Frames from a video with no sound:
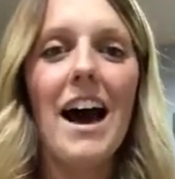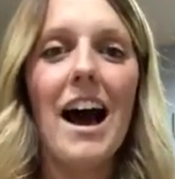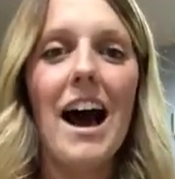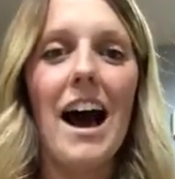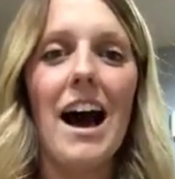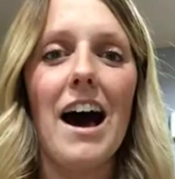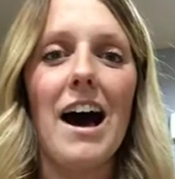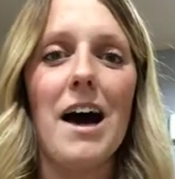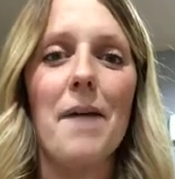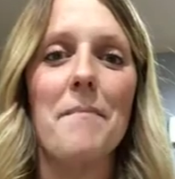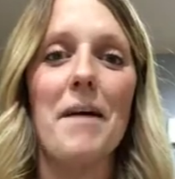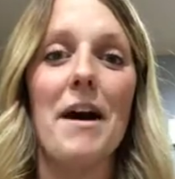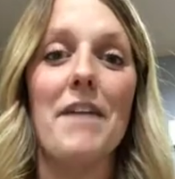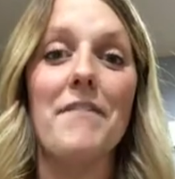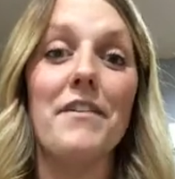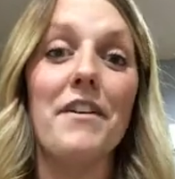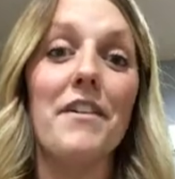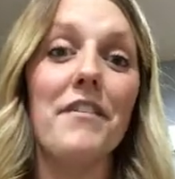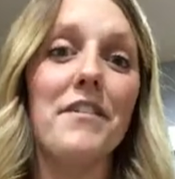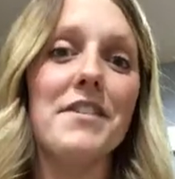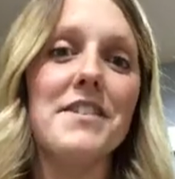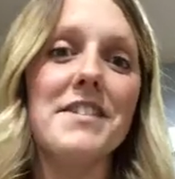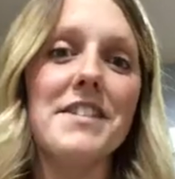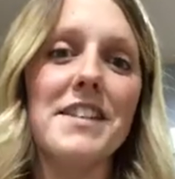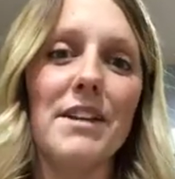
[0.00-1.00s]
I've
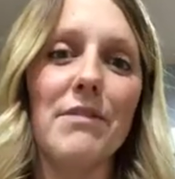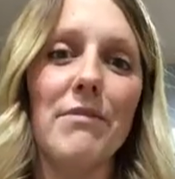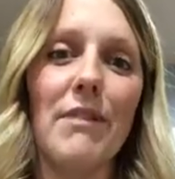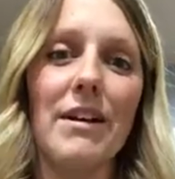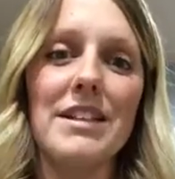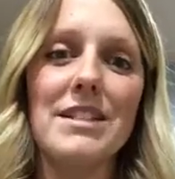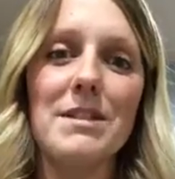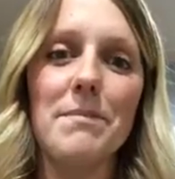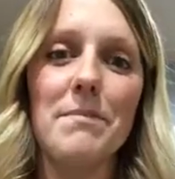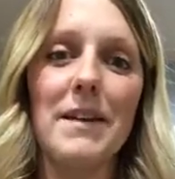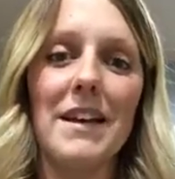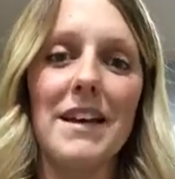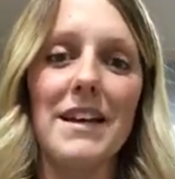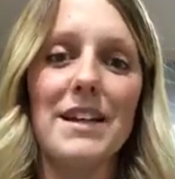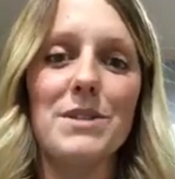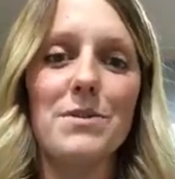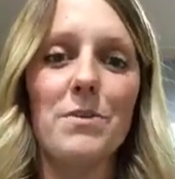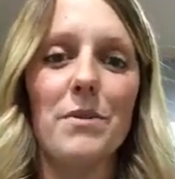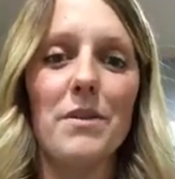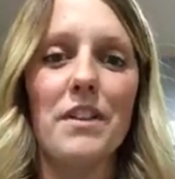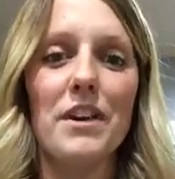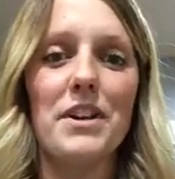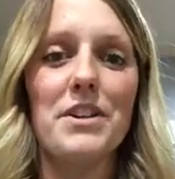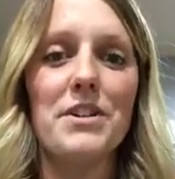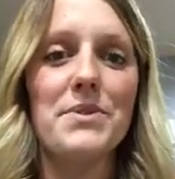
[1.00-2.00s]
even seen recipes
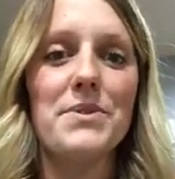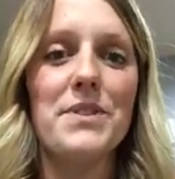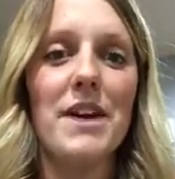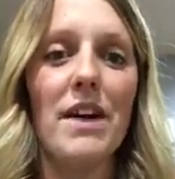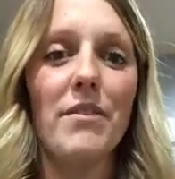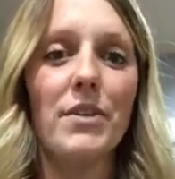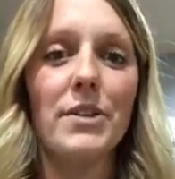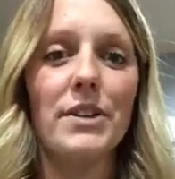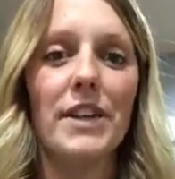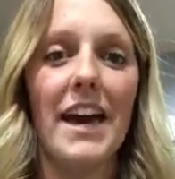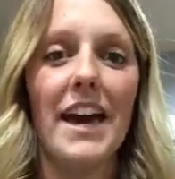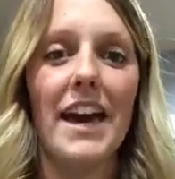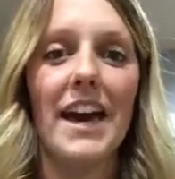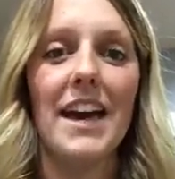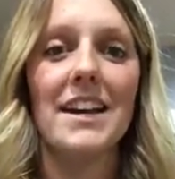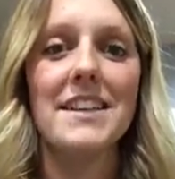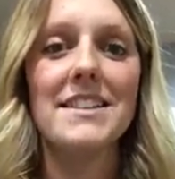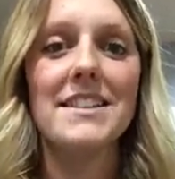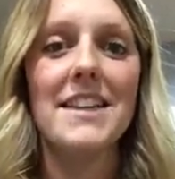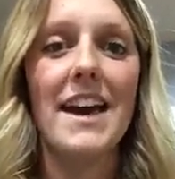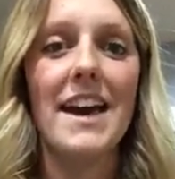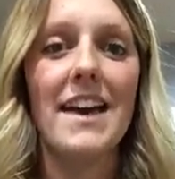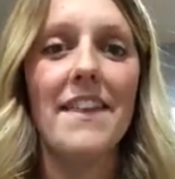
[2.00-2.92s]
where they do deviled eggs